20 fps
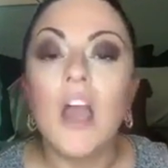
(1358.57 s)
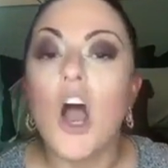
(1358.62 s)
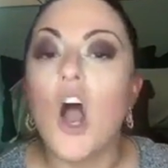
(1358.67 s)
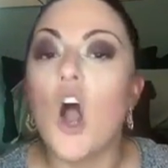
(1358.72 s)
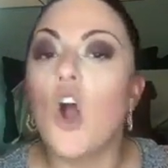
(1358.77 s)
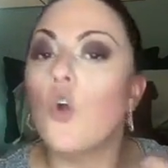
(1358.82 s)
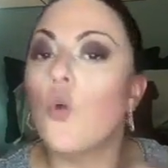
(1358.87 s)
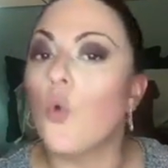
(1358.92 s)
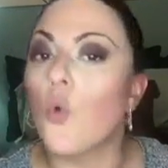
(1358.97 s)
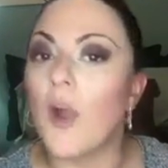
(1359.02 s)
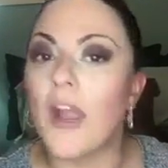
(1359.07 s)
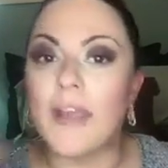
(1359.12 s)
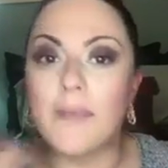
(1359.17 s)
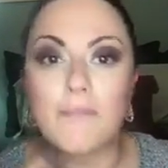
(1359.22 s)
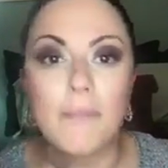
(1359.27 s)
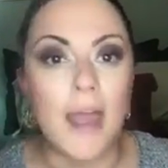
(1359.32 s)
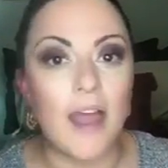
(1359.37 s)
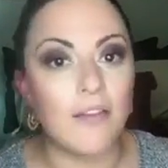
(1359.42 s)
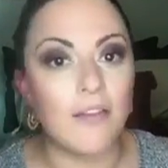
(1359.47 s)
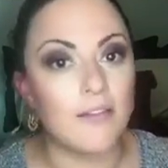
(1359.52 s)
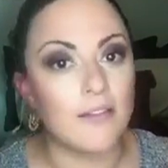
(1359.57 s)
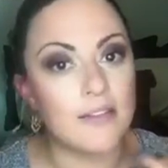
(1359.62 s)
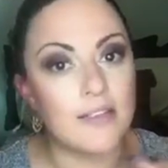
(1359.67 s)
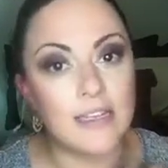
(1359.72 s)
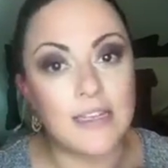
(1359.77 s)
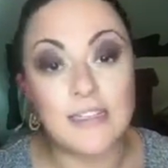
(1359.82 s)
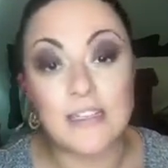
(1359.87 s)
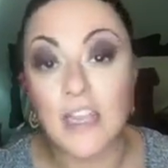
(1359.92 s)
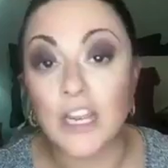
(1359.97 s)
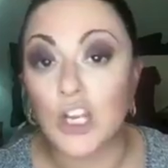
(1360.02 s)
a great balance
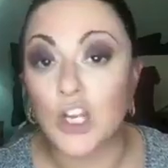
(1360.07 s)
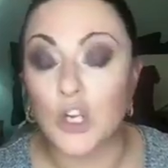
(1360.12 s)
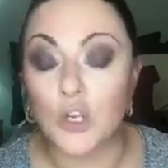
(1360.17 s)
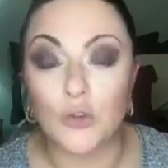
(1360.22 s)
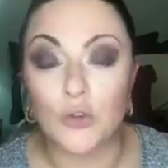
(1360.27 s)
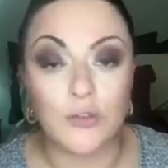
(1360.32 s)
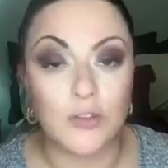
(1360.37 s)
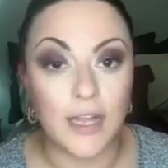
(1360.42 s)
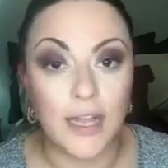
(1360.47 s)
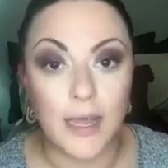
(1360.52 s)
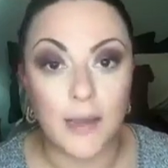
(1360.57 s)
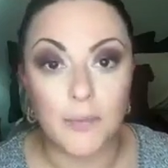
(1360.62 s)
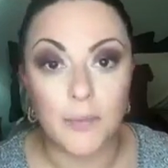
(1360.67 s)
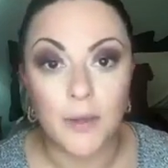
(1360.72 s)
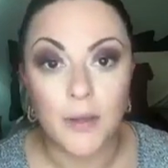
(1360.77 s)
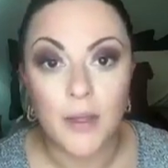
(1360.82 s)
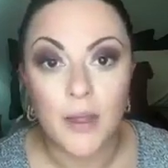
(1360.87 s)
is a nude lip.